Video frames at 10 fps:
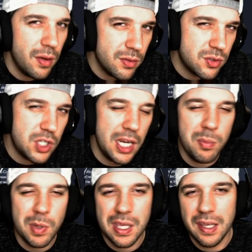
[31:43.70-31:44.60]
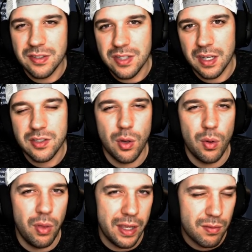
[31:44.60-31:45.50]
JD McKissic. So
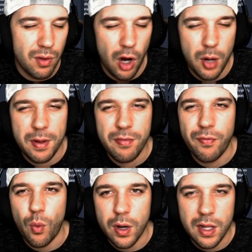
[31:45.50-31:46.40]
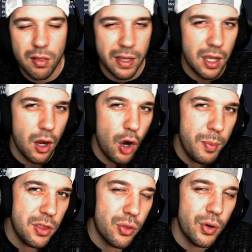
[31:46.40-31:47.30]
like RB 40, like uh,
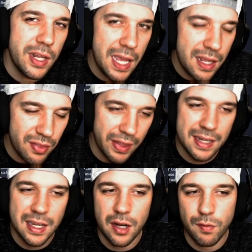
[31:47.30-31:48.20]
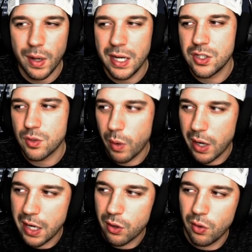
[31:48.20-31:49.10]
RB 38, that kind of range is where I
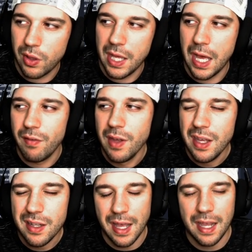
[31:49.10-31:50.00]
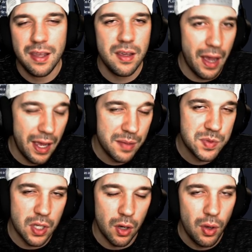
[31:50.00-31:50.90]
currently have Nyheim.
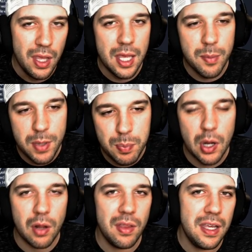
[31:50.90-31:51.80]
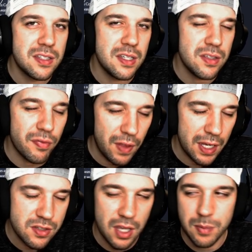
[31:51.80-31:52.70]
So in PPR leagues, he's a
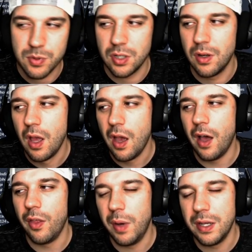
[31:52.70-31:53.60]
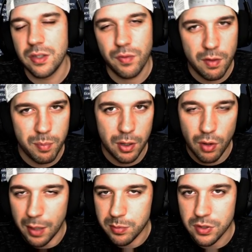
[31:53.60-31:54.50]
flex option. Otherwise, if you have better
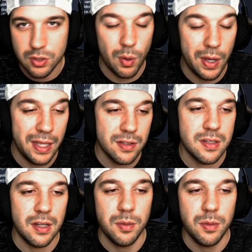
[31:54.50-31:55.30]
options, go ahead and sit him.